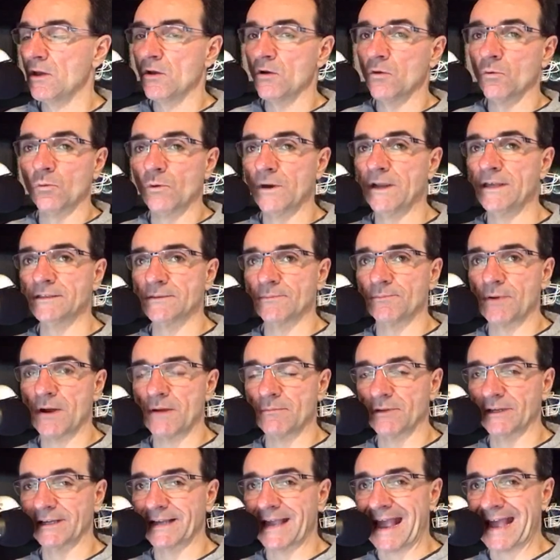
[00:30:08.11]
We in the
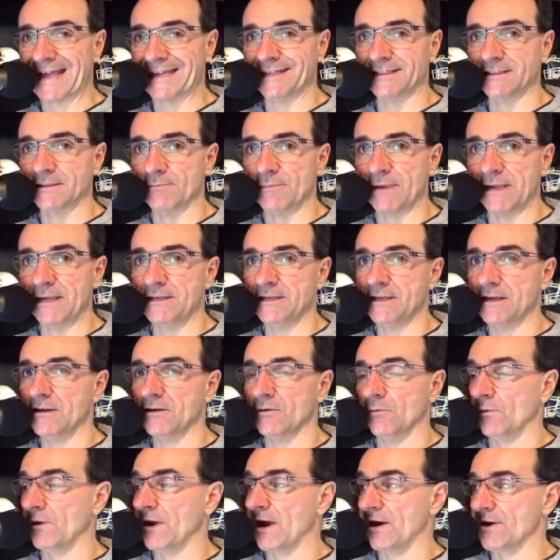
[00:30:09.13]
public and in the media,
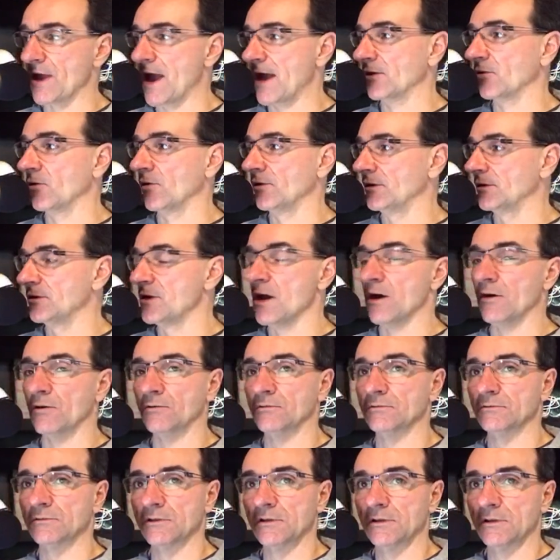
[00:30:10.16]
we are not going to know
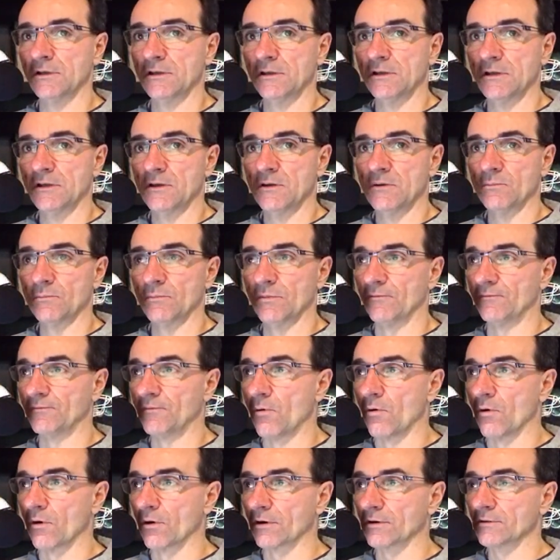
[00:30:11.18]

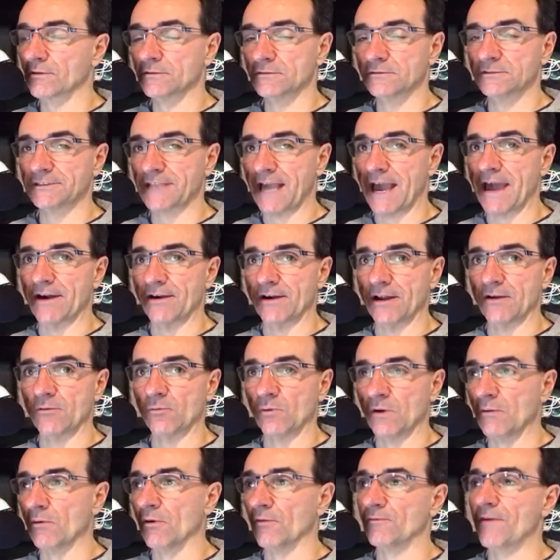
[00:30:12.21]
before Saturday. We
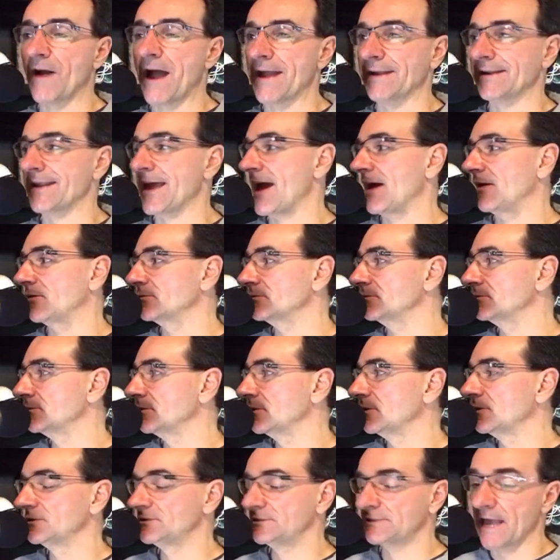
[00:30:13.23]
will find out
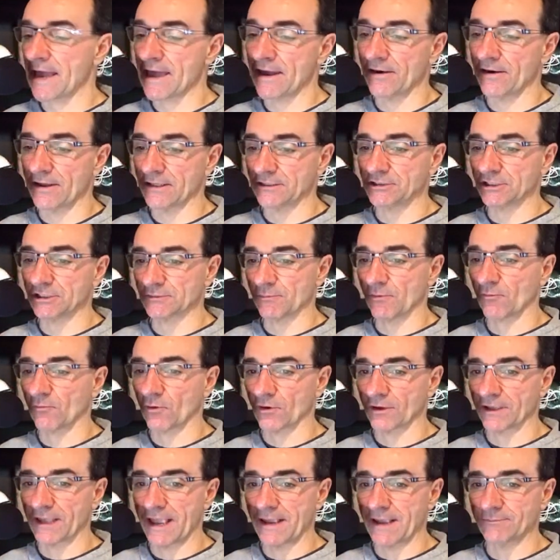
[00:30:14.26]
Saturday just before
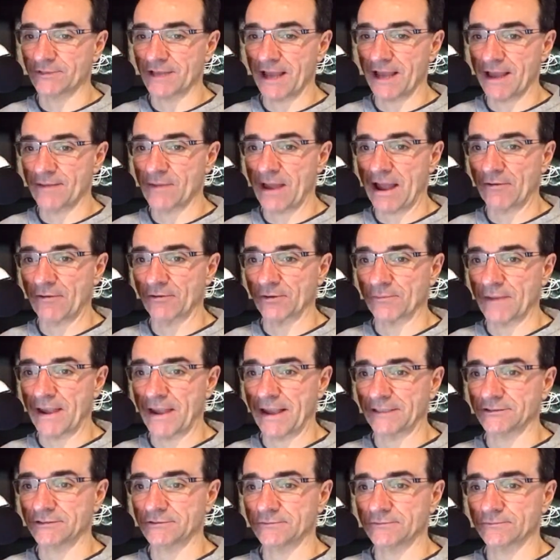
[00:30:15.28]
game time, I would
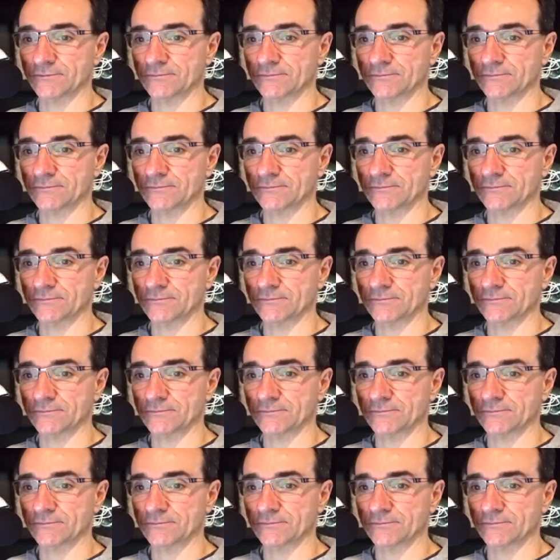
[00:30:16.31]
imagine.